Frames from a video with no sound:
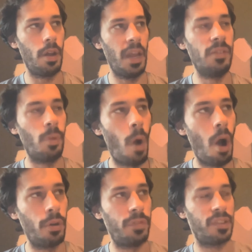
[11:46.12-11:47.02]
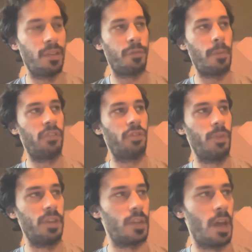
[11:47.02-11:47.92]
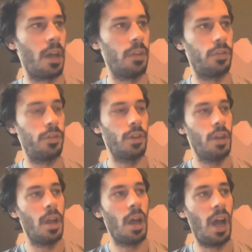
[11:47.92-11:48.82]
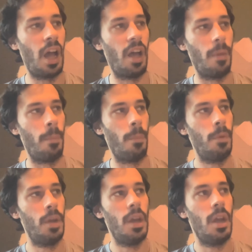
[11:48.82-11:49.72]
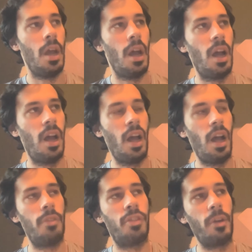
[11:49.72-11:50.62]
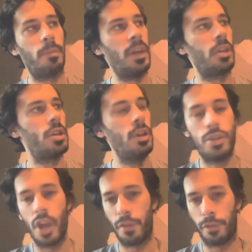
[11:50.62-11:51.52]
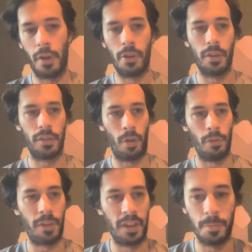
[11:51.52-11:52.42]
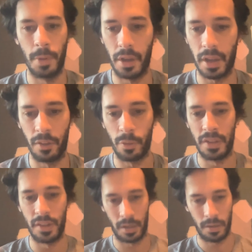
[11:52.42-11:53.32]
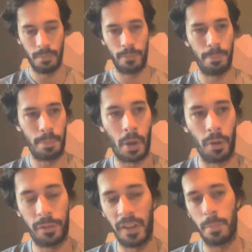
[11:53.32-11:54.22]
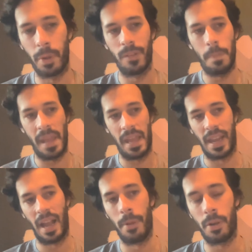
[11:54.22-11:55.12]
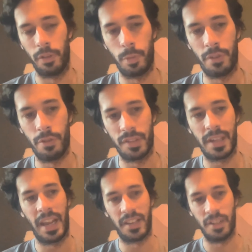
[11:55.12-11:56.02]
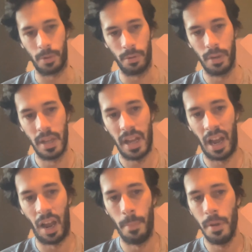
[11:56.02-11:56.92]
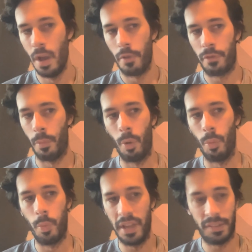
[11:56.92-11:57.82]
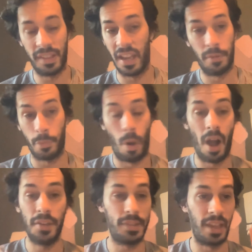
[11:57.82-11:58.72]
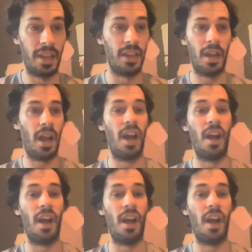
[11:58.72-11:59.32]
the world of disinformation research, there has been a huge overfocus on Facebook and Twitter because Facebook is big and because Twitter is collectible. From what we see, from what I see,